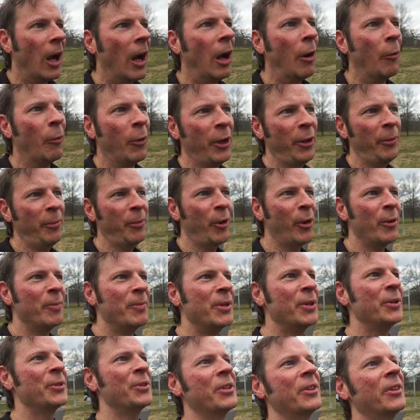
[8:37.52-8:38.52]
Uh, one of the more
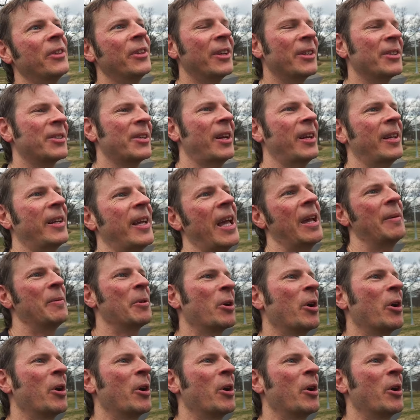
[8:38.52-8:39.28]
amusing things that I came